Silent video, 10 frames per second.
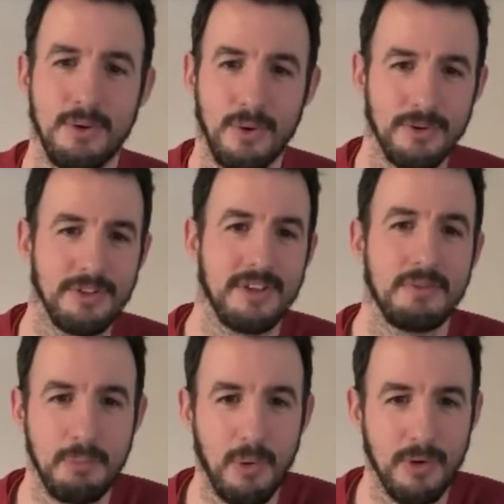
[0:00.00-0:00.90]
or do they
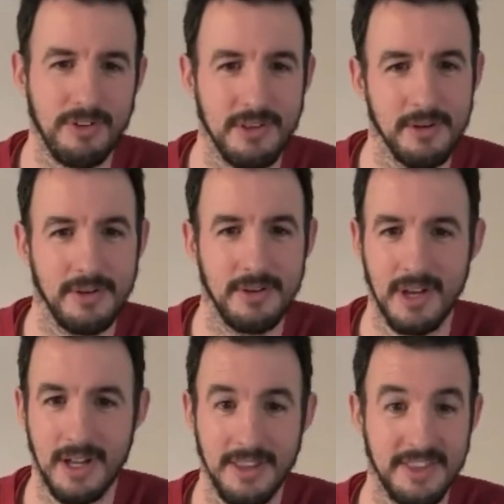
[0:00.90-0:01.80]
report to the
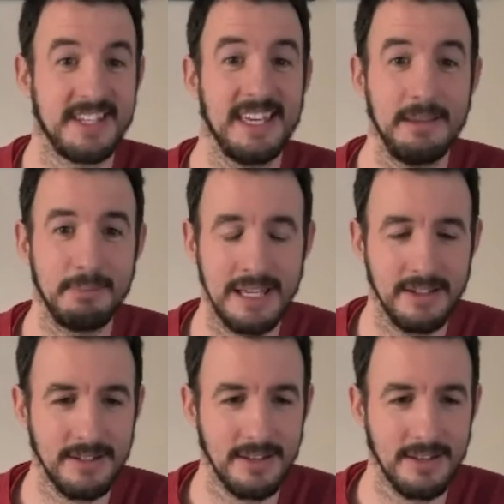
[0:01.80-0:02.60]
team lead?